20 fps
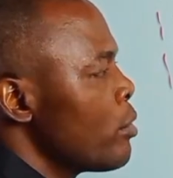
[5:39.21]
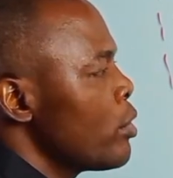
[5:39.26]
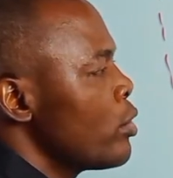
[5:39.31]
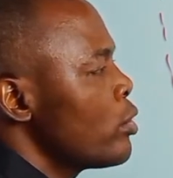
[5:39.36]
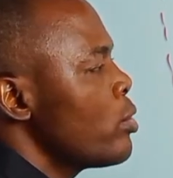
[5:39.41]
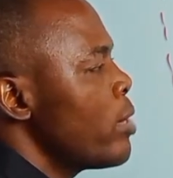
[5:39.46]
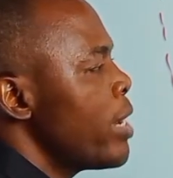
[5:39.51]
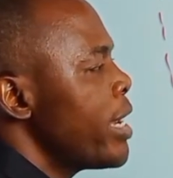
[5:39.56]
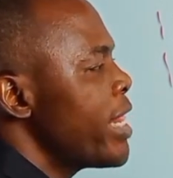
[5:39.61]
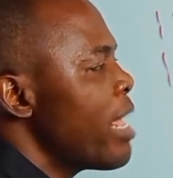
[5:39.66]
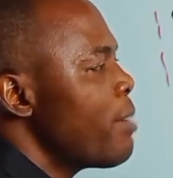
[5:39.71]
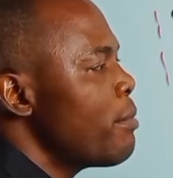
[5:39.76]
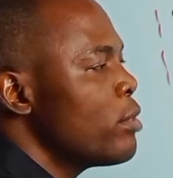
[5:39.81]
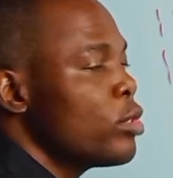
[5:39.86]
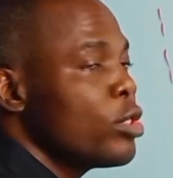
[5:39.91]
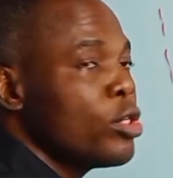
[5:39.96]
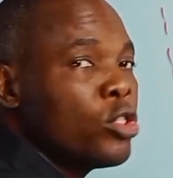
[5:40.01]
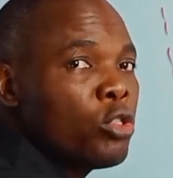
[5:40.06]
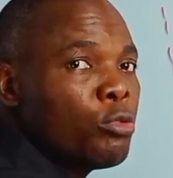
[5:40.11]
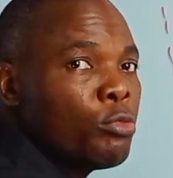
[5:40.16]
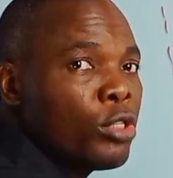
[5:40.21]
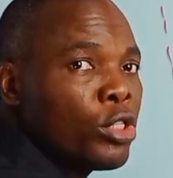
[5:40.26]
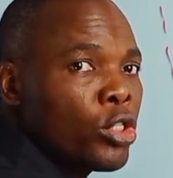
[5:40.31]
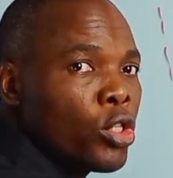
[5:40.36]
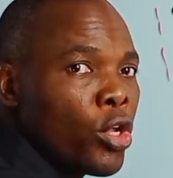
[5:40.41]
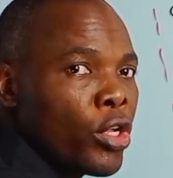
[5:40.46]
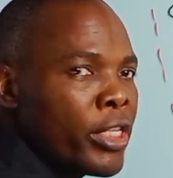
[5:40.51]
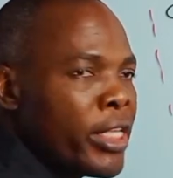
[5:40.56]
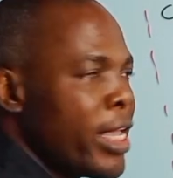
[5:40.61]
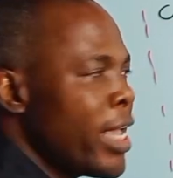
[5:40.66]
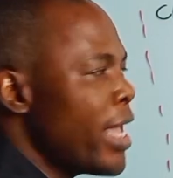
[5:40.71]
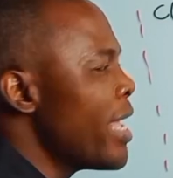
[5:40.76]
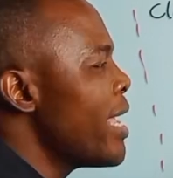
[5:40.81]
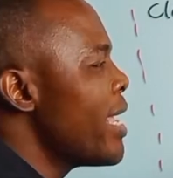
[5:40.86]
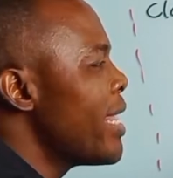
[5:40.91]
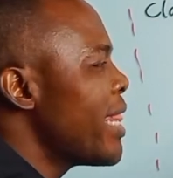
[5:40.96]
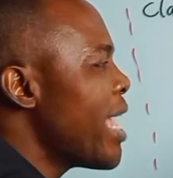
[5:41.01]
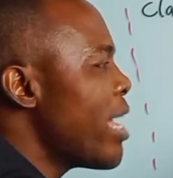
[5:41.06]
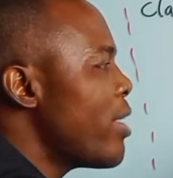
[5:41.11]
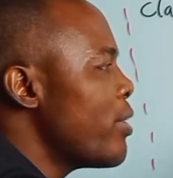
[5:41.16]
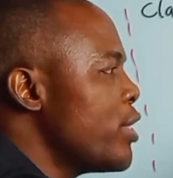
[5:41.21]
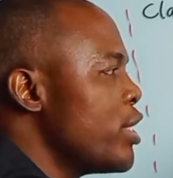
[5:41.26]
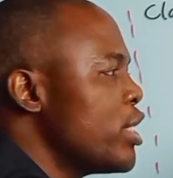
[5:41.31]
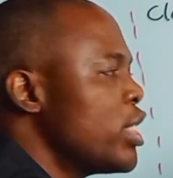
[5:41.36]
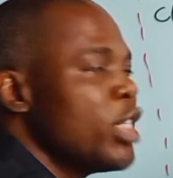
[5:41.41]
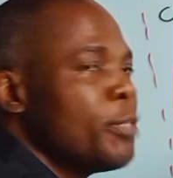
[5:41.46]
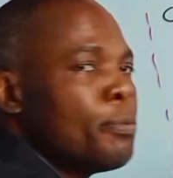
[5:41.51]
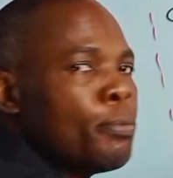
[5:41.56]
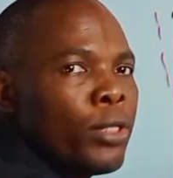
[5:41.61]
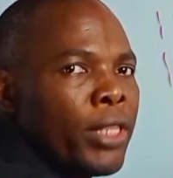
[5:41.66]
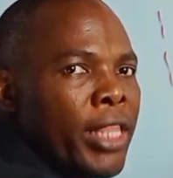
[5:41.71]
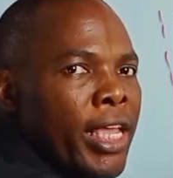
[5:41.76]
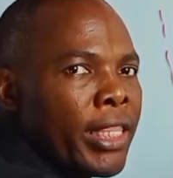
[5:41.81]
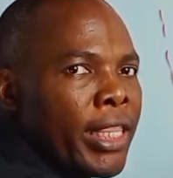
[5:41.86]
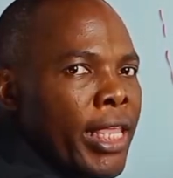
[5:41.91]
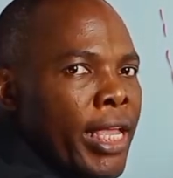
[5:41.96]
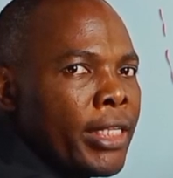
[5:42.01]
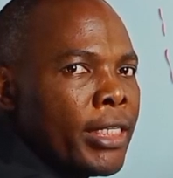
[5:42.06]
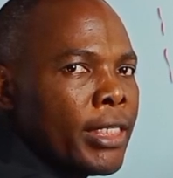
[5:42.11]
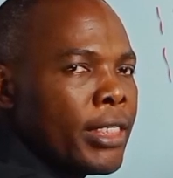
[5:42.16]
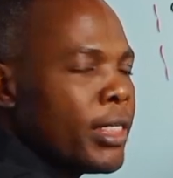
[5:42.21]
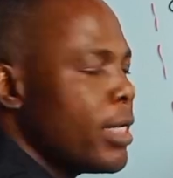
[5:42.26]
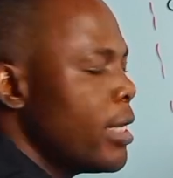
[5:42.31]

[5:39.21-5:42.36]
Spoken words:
So Adam is going to be stored here. Now this is protected.